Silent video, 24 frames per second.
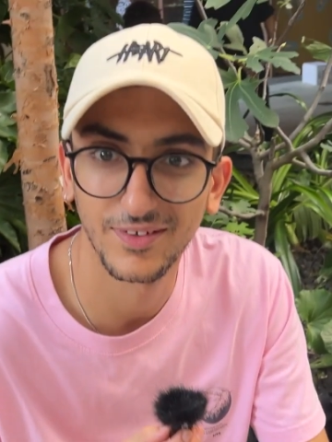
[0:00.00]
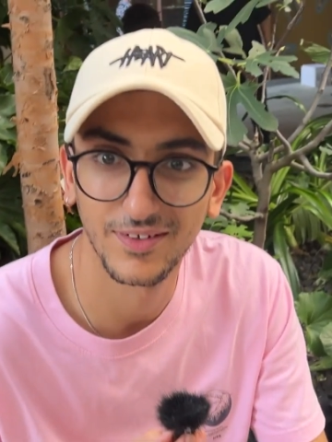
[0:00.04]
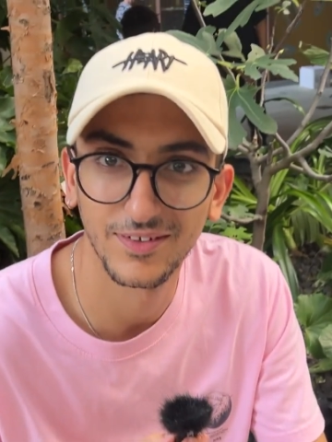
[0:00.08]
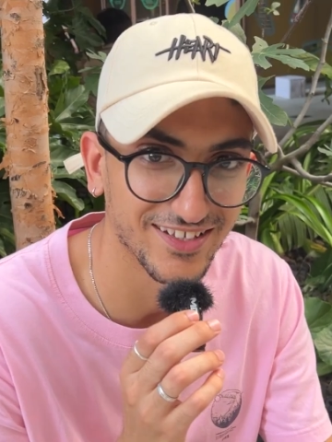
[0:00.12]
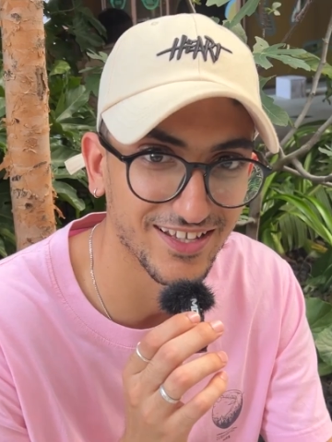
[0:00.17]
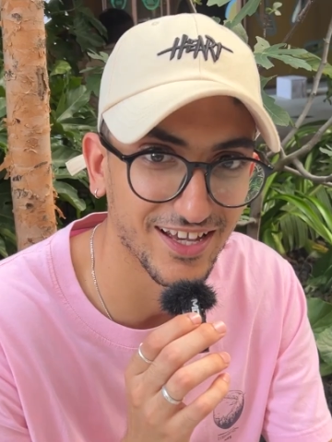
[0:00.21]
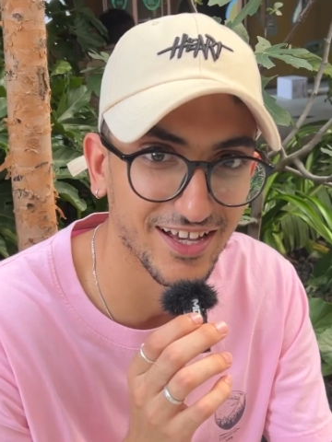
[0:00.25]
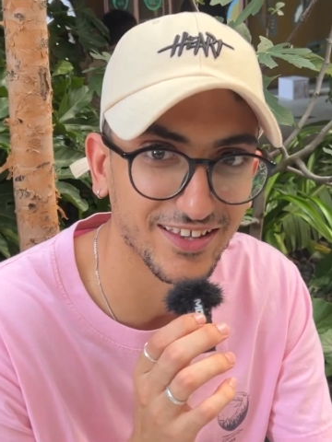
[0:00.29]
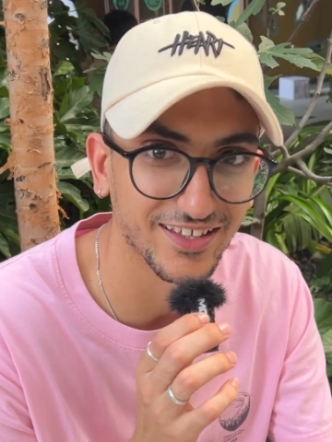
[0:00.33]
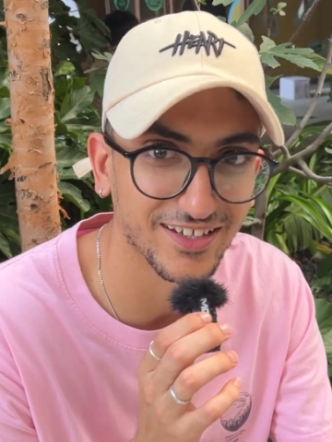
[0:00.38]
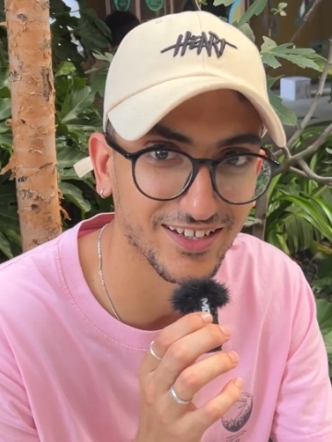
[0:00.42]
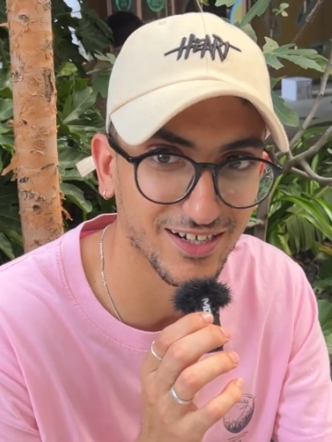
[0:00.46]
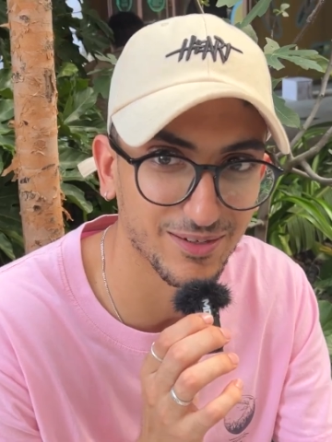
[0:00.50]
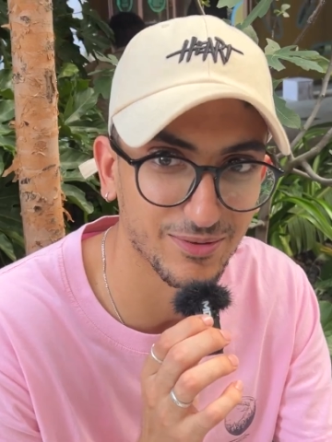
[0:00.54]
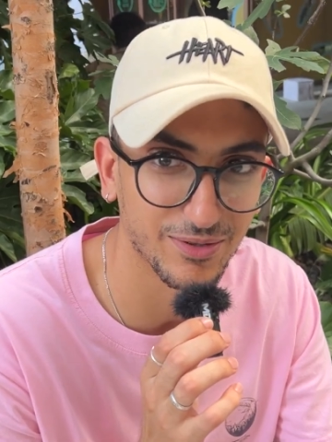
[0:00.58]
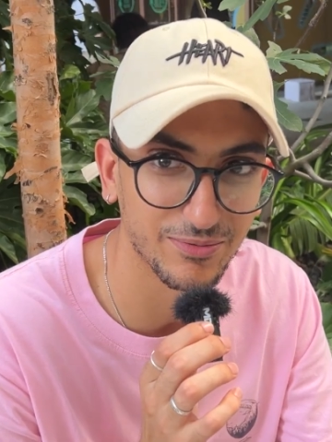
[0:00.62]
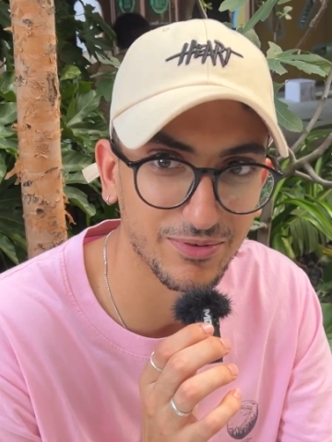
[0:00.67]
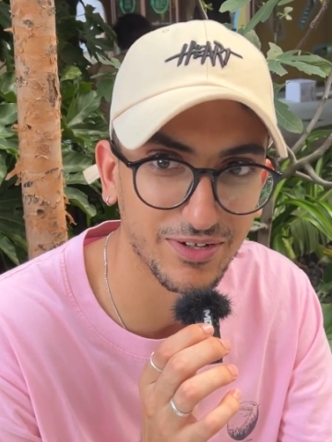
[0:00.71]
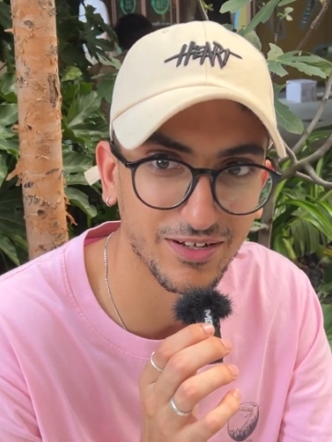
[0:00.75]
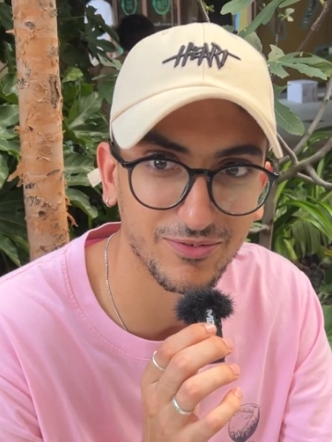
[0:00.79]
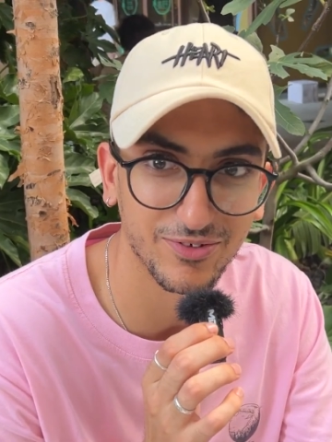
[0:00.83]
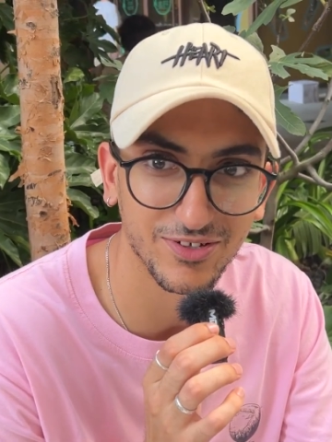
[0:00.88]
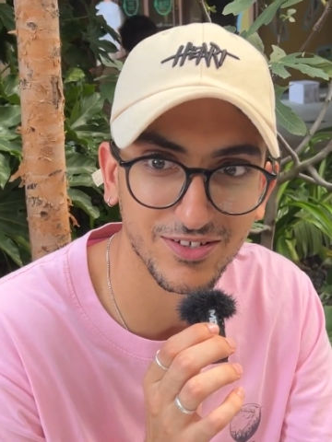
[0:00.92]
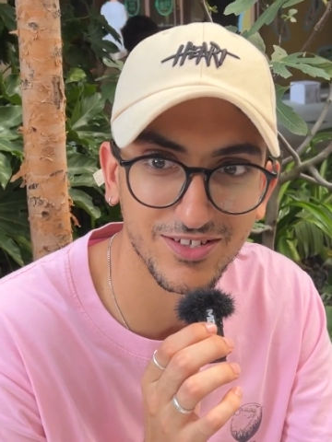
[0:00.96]
yeah, the
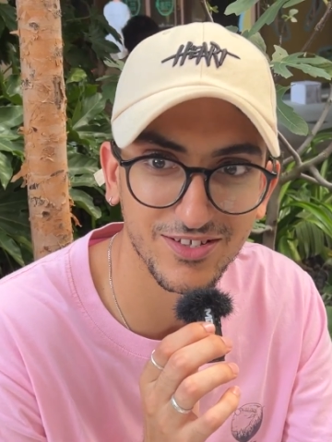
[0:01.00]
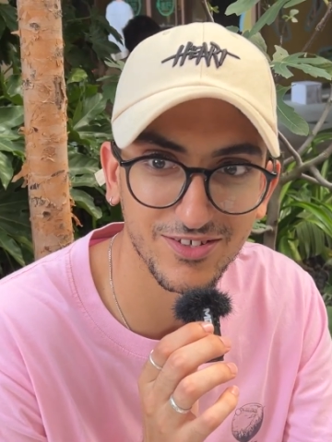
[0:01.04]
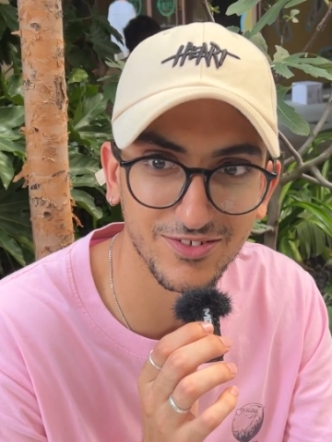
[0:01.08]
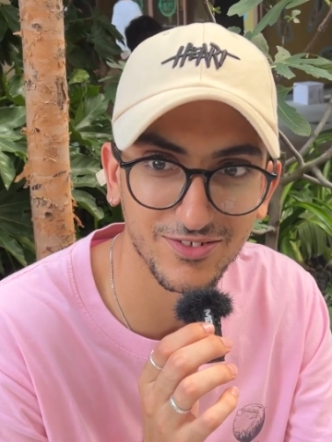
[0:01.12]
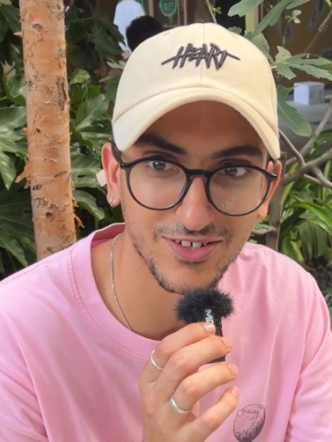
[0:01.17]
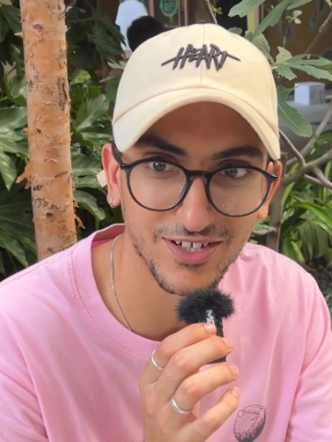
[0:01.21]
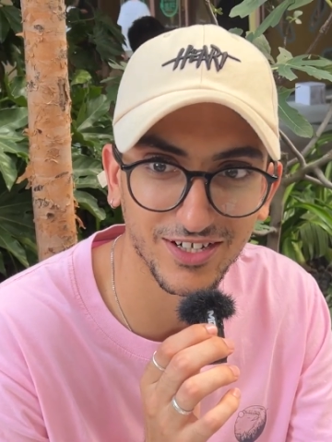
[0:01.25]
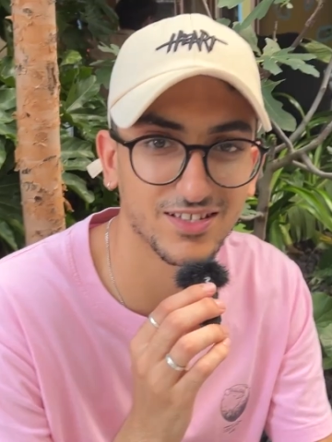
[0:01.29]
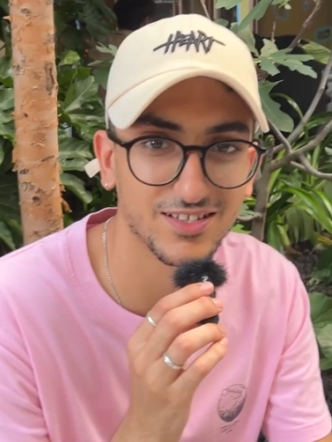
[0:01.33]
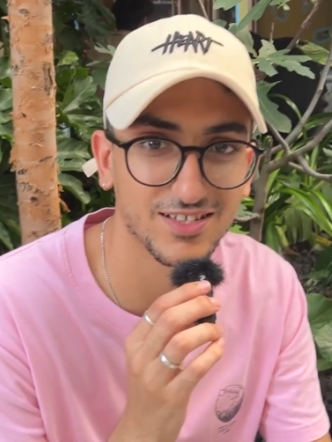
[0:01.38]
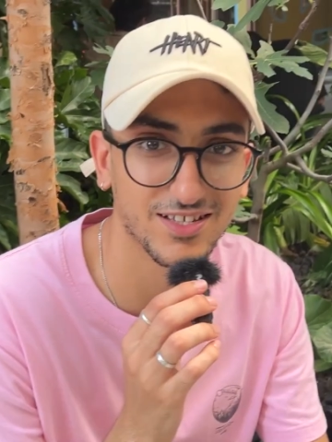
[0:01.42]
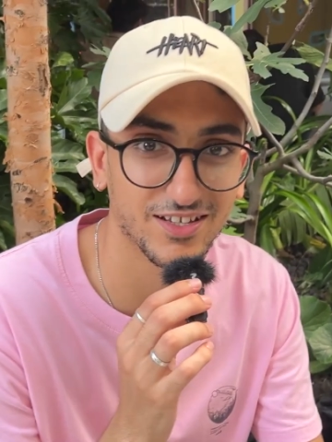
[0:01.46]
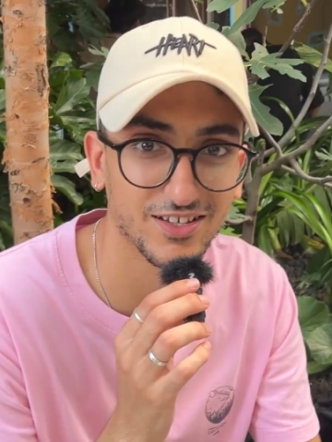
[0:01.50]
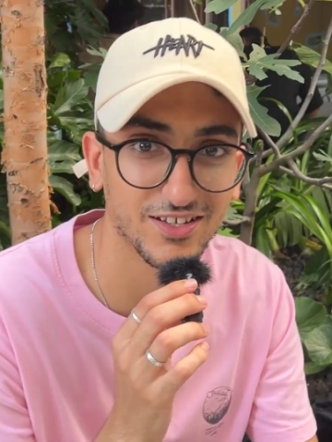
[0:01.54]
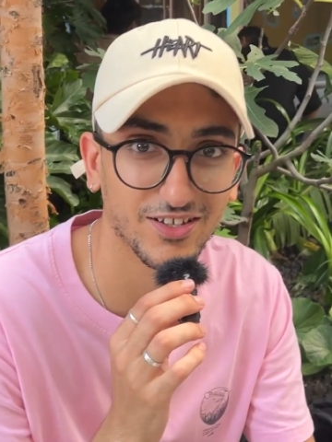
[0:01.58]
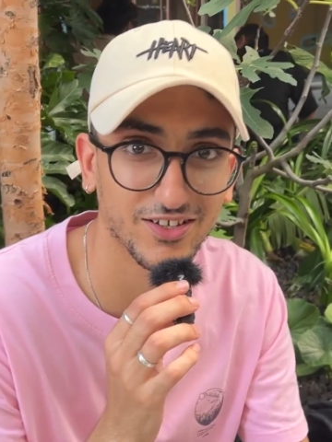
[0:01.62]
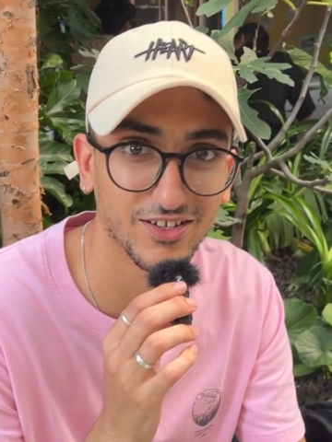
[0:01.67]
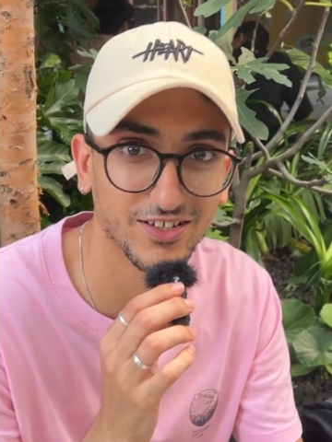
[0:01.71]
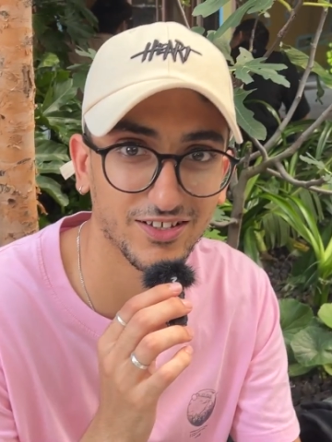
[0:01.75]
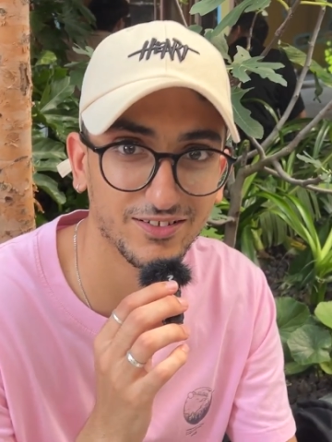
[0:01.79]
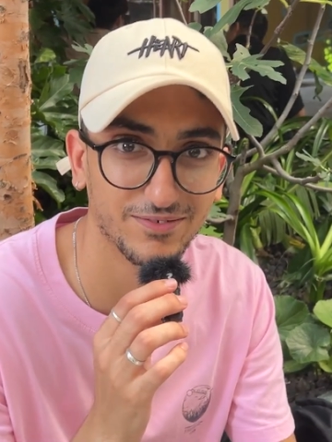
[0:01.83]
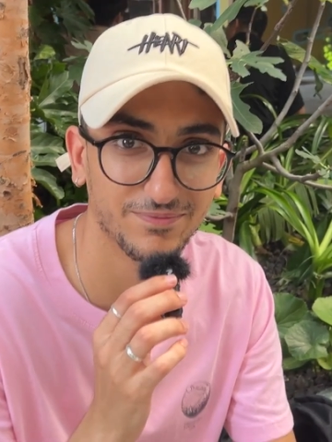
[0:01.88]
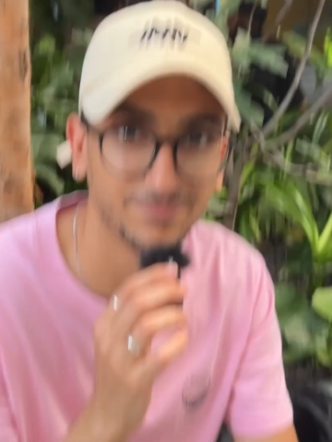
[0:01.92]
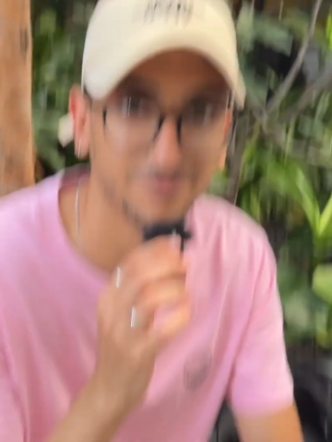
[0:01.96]
cameraman wants to drink. Is it
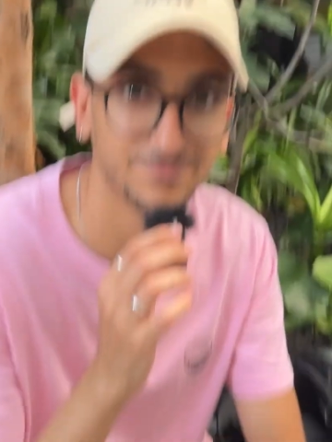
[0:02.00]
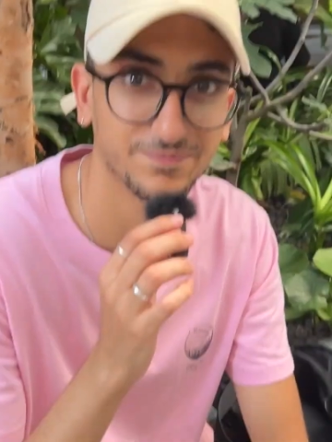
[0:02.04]
good?